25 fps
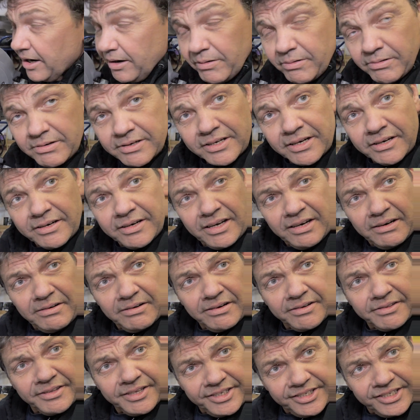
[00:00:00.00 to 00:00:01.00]
Oh, I don't know.
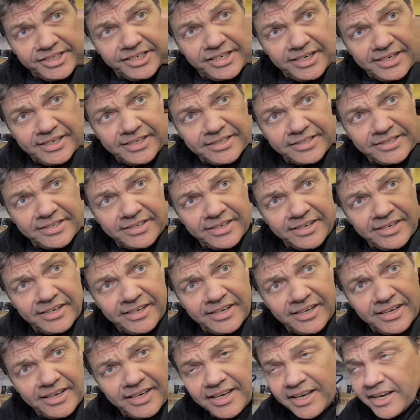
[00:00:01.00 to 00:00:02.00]
I think she does.
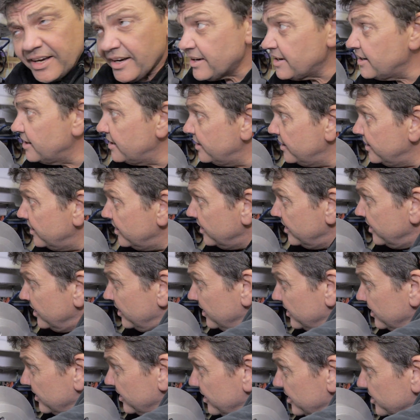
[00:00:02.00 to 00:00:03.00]
Yeah.
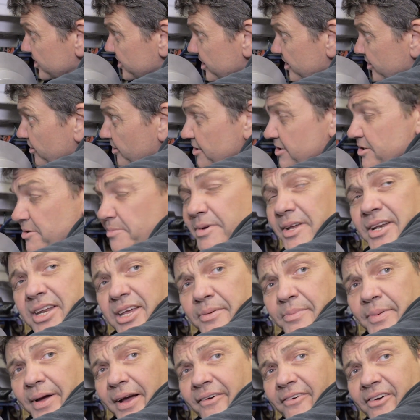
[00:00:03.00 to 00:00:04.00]
She likes a Mini
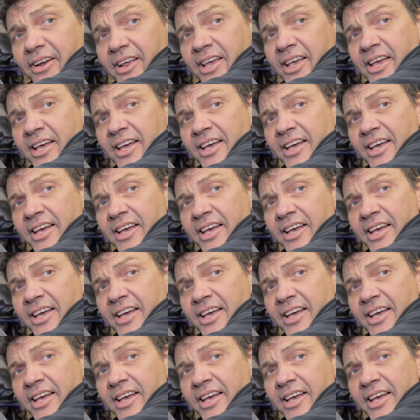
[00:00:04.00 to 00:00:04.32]
apparently.